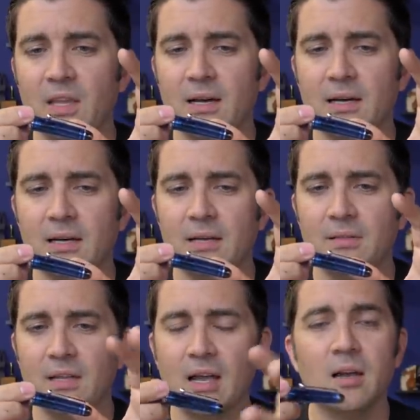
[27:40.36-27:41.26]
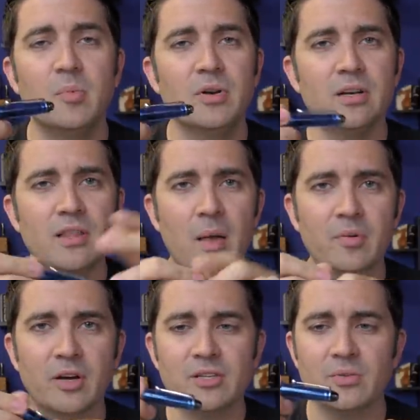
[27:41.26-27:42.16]
uh, that kind of put it in that
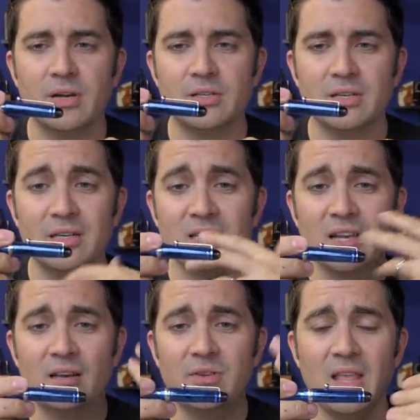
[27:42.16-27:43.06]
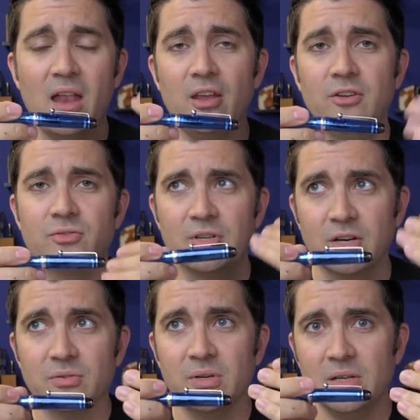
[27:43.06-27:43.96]
price range. And it is kind of in that
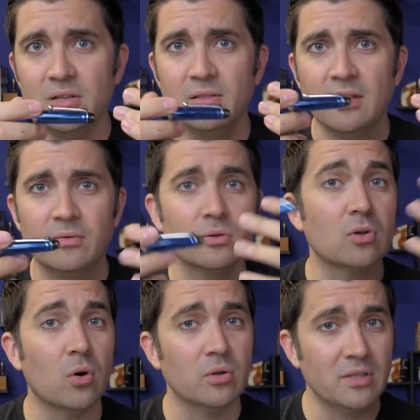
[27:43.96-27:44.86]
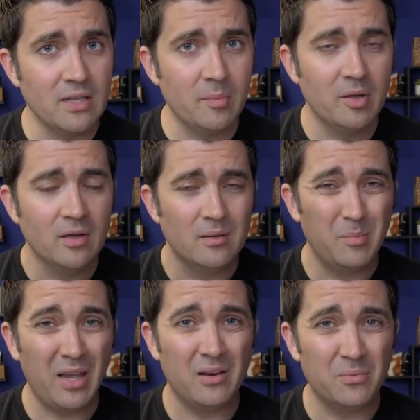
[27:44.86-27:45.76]
introductory level gold nib
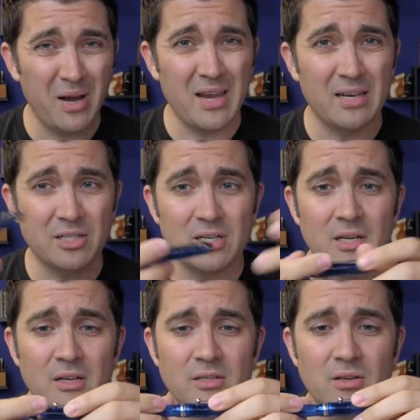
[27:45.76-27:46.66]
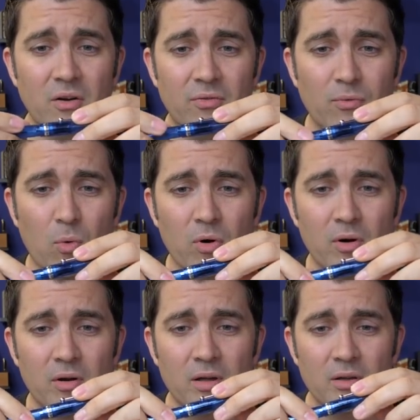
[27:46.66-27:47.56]
pen range. So
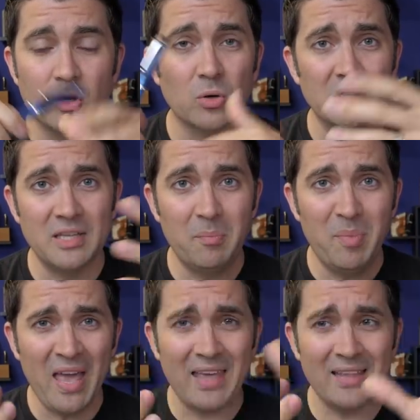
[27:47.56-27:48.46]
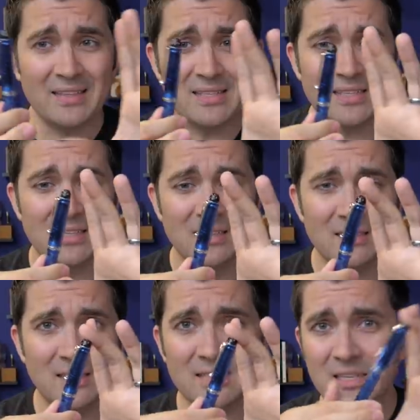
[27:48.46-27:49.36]
for gold nib pens,
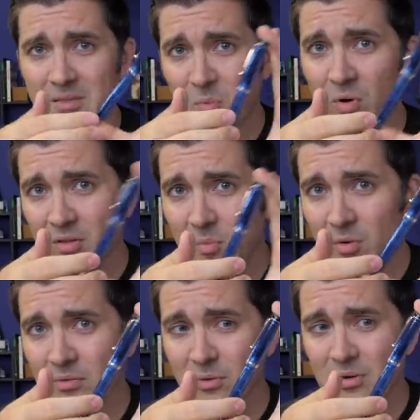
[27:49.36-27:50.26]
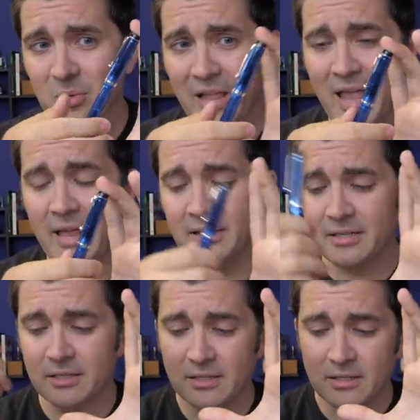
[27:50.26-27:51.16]
this is more on the more affordable end,